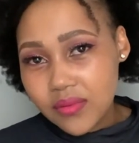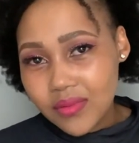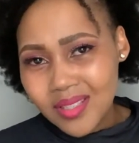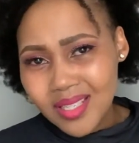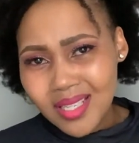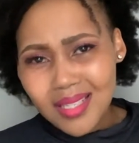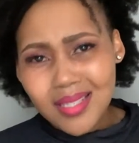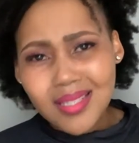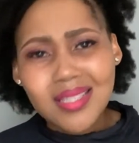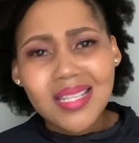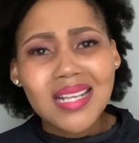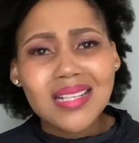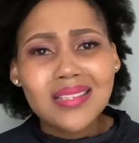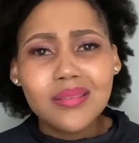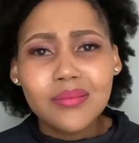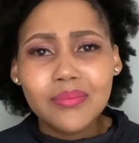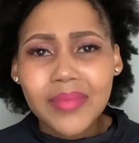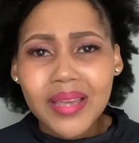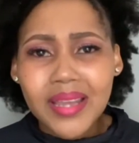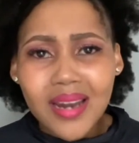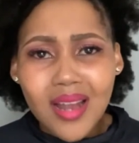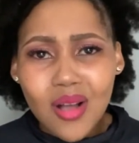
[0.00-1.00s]
It doesn't
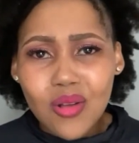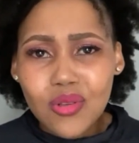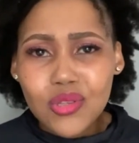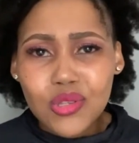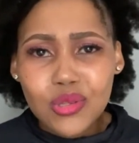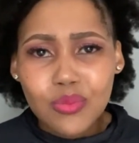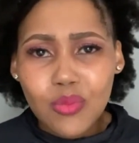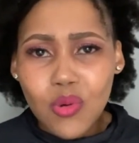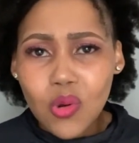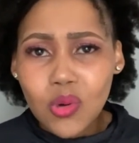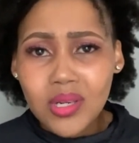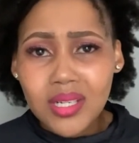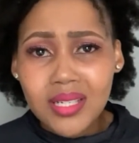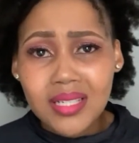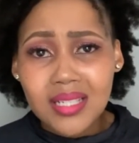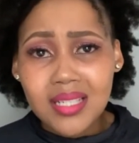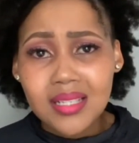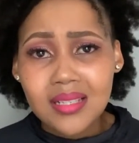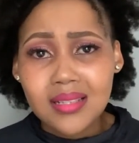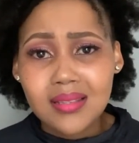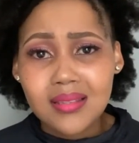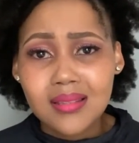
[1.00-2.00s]
matter how small it
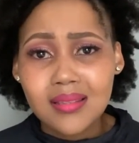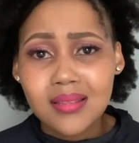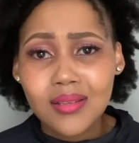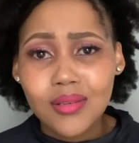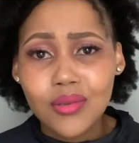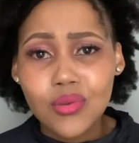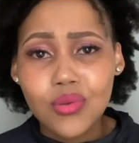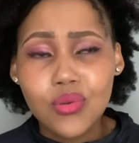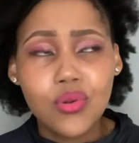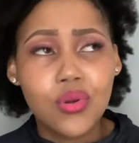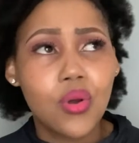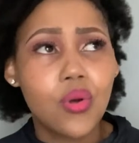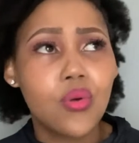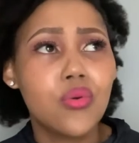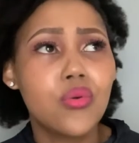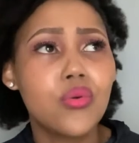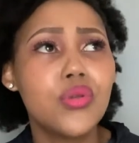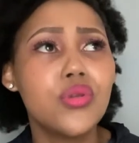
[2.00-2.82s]
is. You know,